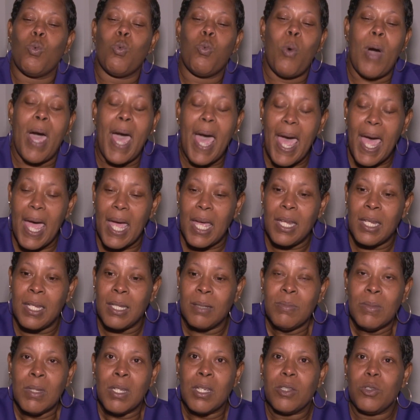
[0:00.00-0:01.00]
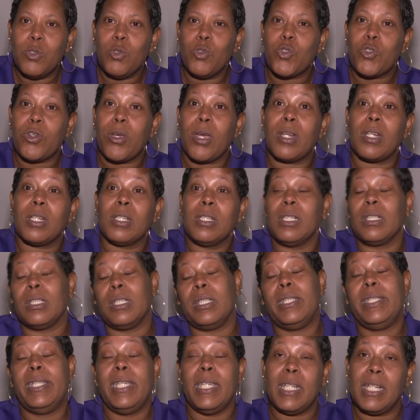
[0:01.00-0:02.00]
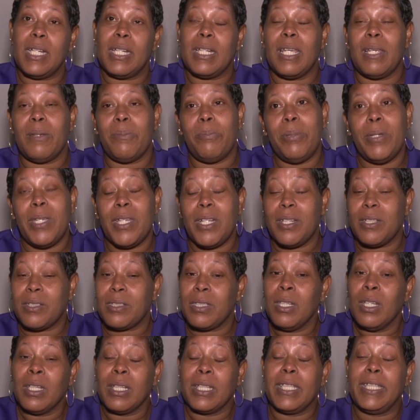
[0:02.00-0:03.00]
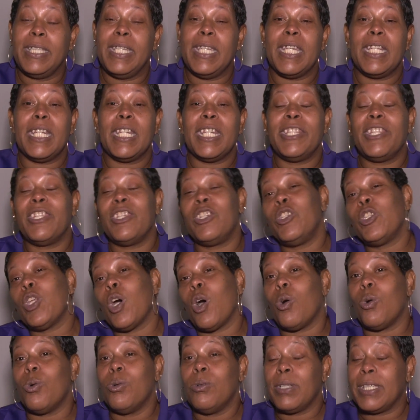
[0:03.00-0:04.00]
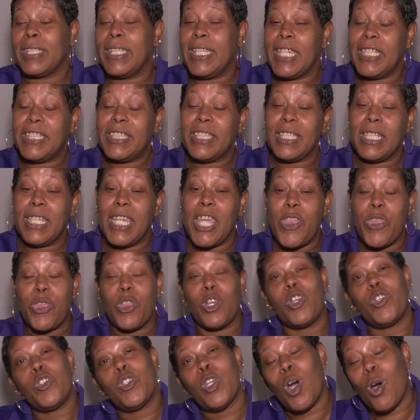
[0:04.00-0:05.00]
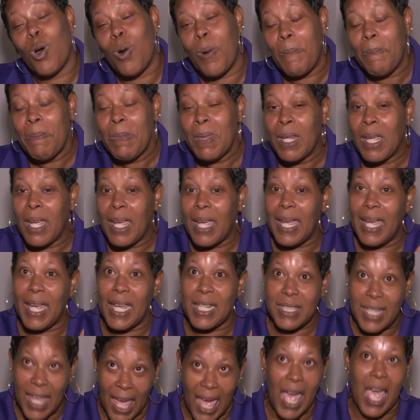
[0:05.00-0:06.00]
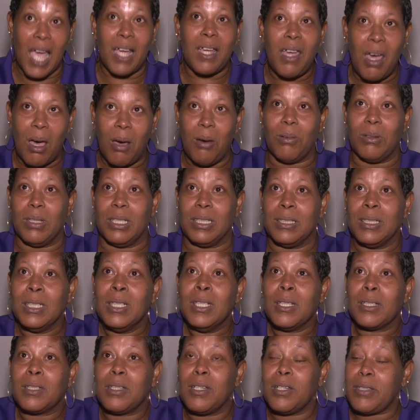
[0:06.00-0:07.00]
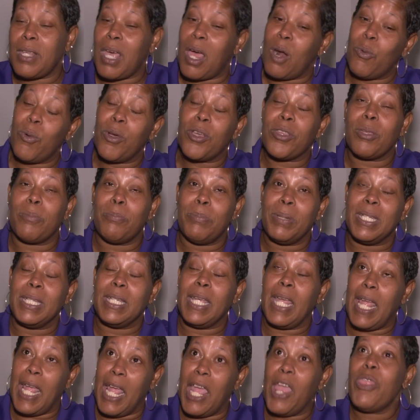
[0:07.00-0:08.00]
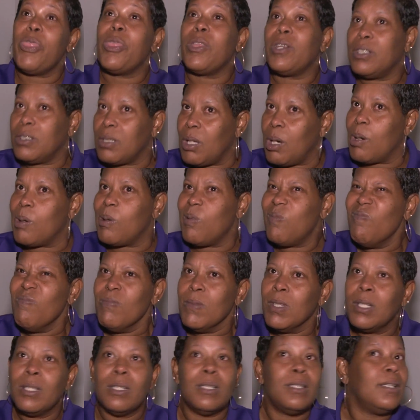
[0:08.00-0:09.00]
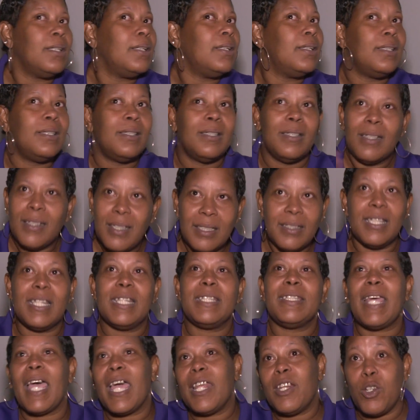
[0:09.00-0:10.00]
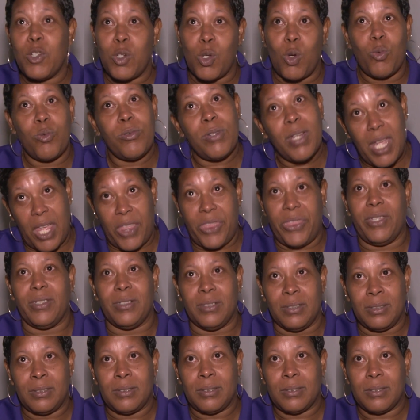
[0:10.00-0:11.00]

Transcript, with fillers: why you trying to get in their business, get in the know, getting in the know, as I call it. Because i rather be in the know than not to know nothing.